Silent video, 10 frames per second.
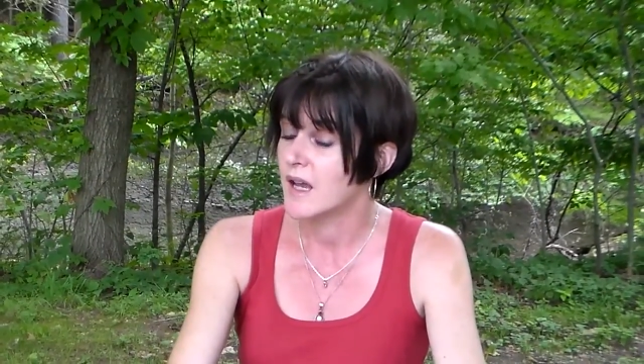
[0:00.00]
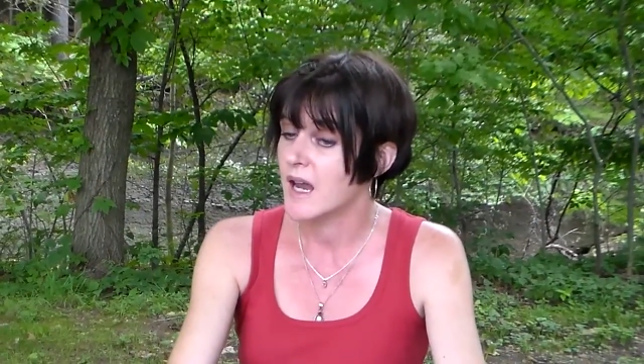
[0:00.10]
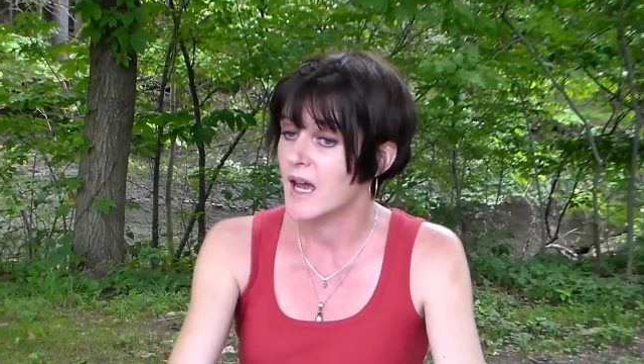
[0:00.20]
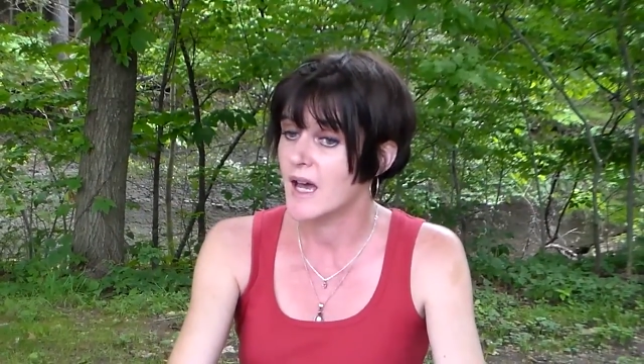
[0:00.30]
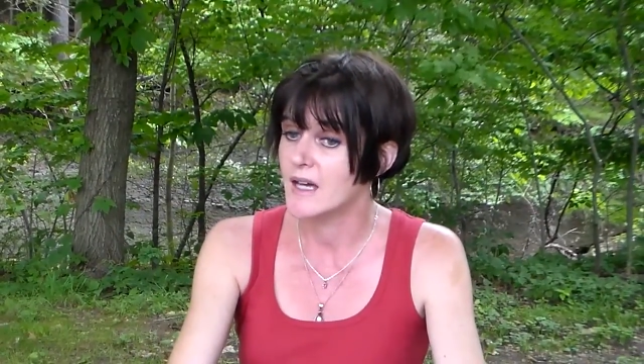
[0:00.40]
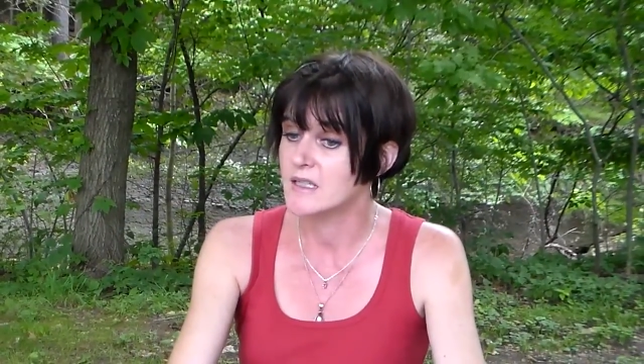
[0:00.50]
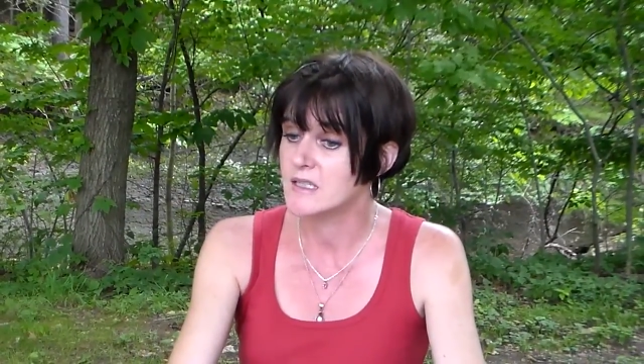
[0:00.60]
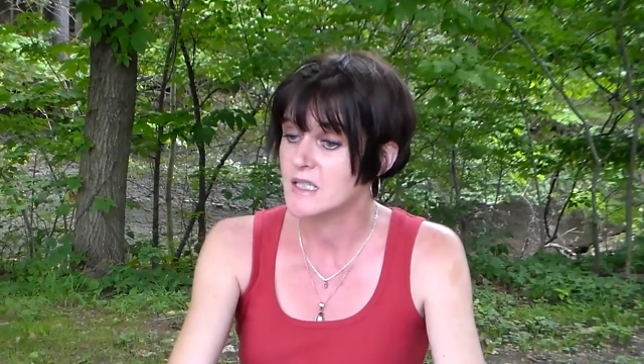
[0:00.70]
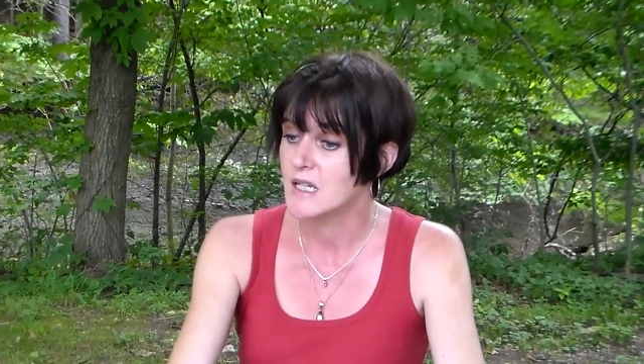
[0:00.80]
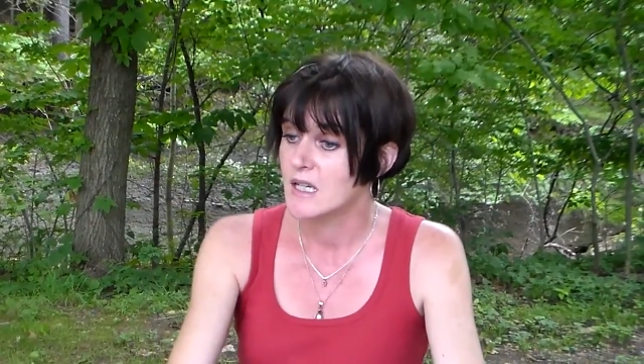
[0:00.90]

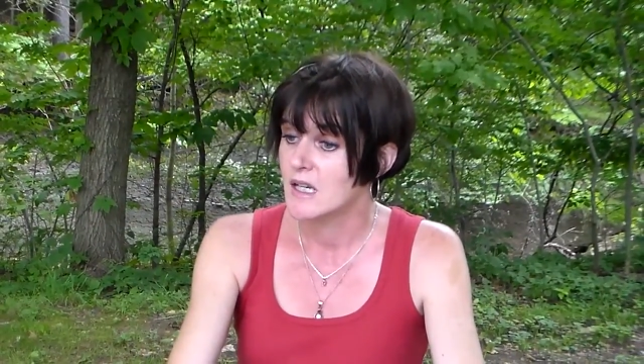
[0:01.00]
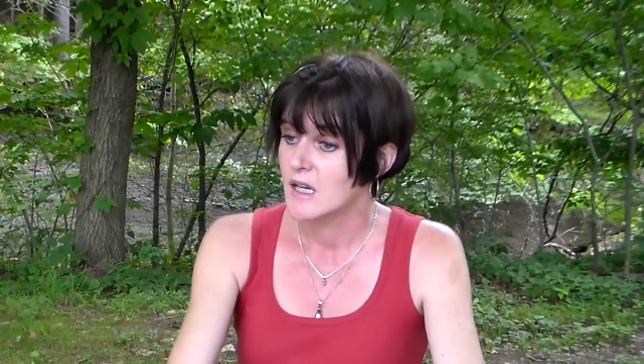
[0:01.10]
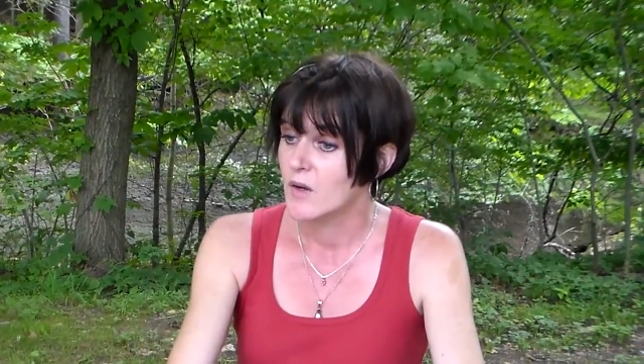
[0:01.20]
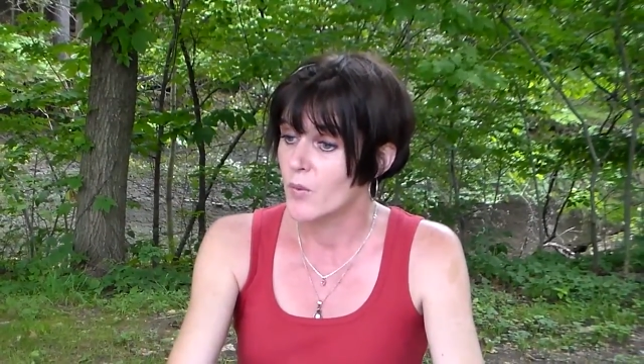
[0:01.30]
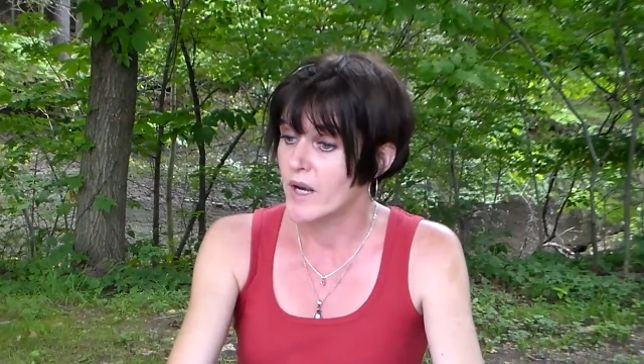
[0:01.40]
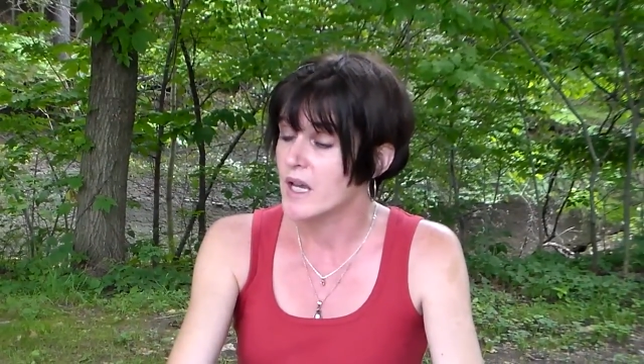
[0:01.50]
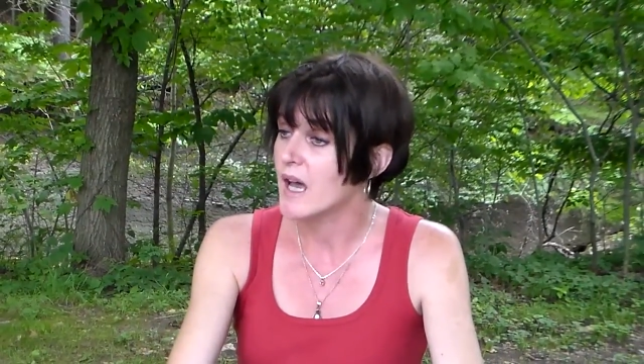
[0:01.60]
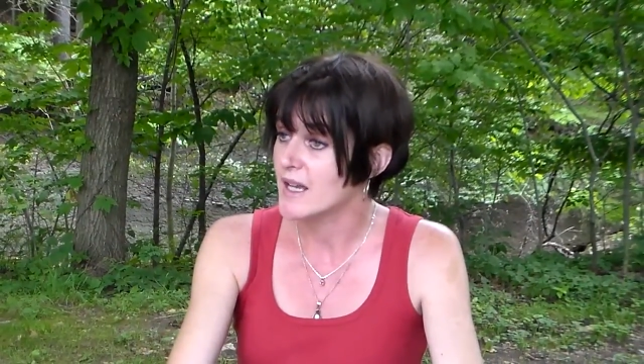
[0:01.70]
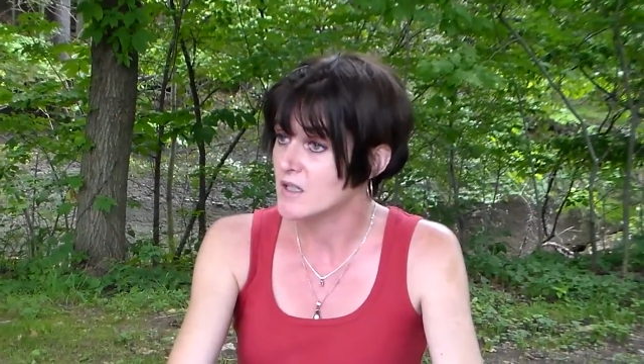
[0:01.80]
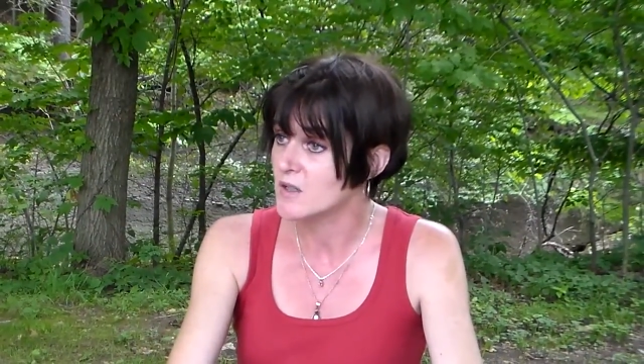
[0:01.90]
And when it
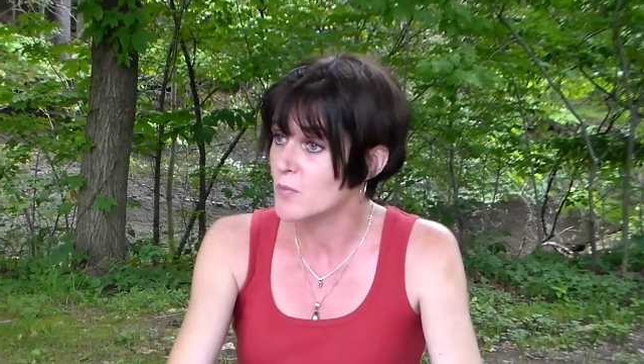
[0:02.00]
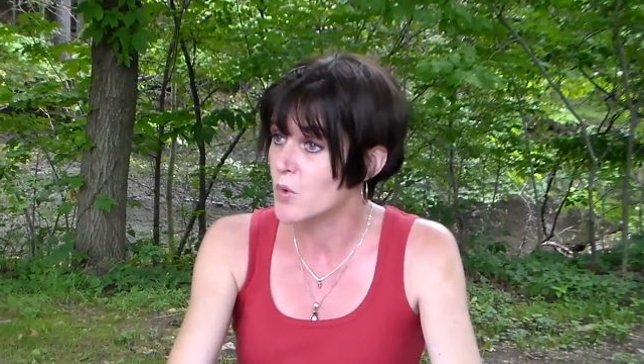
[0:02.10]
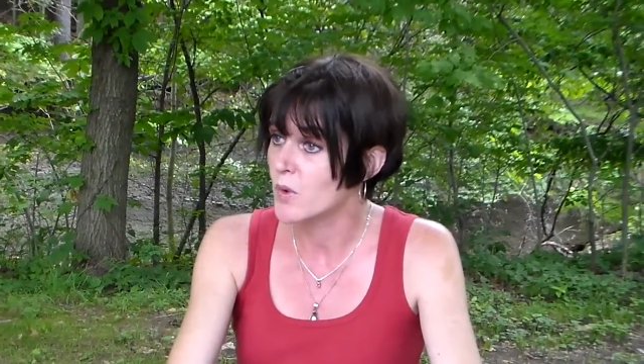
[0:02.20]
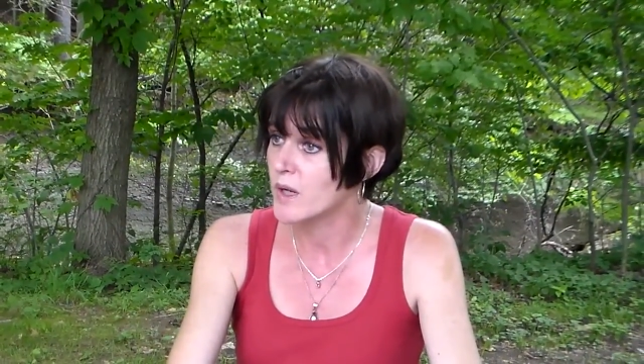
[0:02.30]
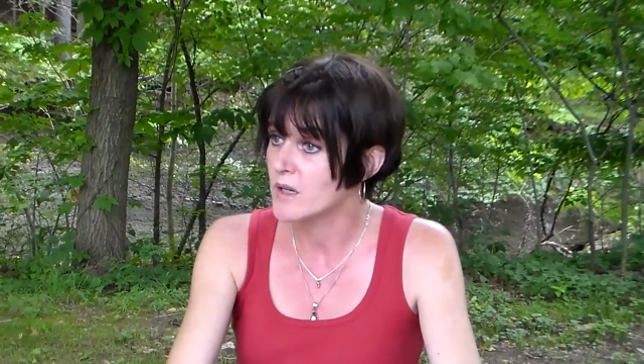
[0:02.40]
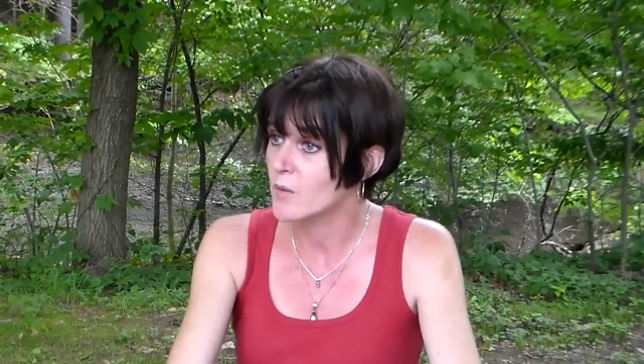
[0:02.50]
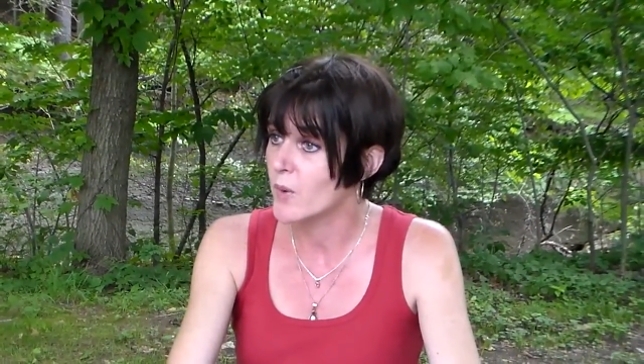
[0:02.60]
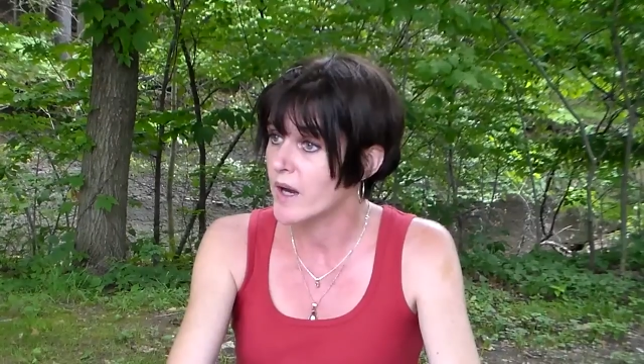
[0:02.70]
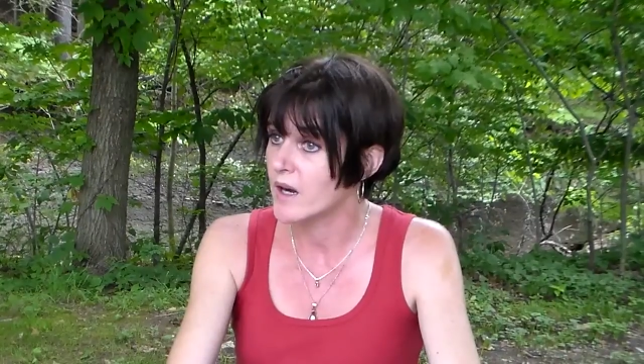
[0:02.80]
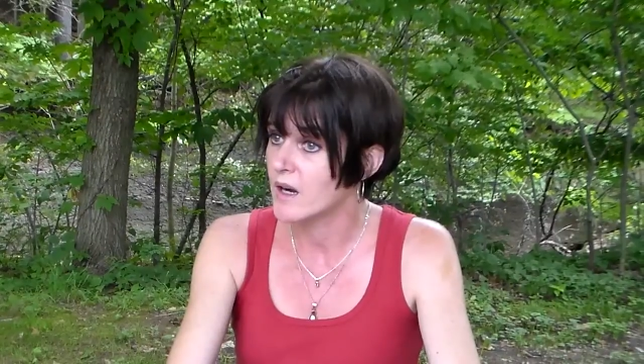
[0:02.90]
got to the point
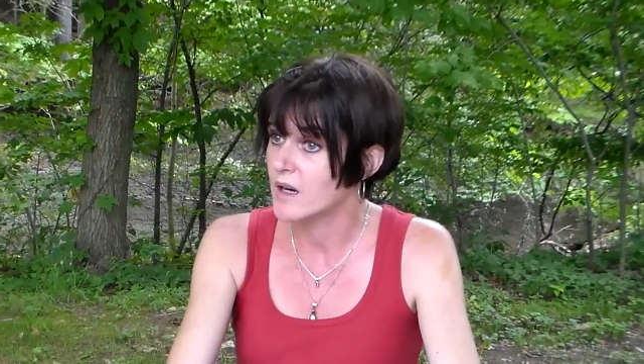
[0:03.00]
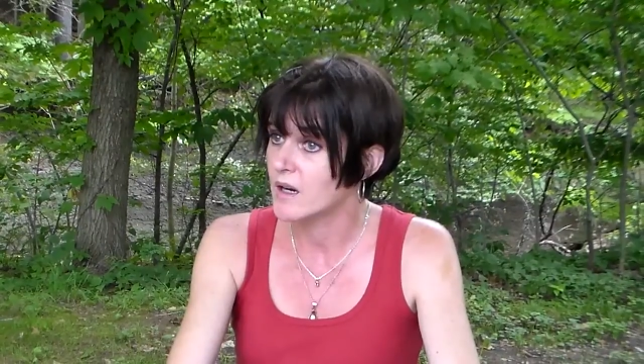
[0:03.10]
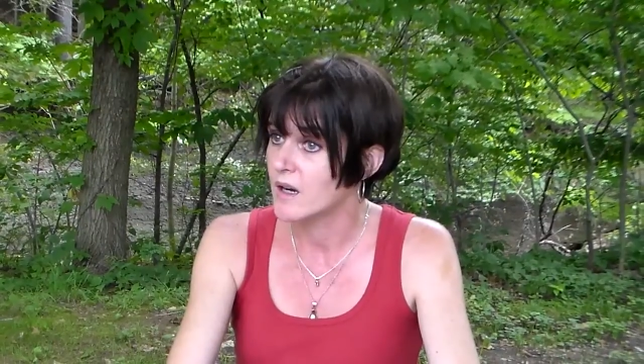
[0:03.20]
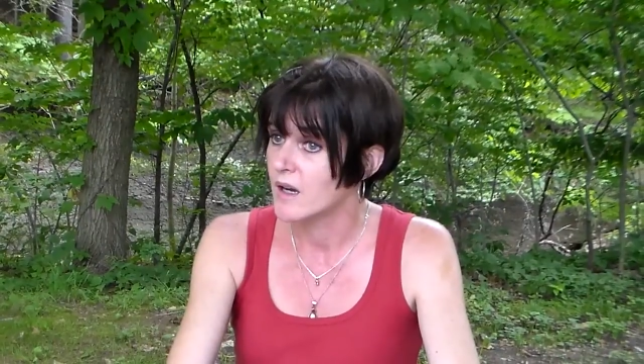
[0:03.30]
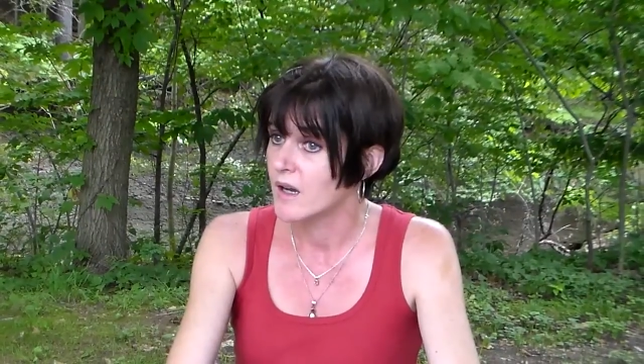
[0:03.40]
where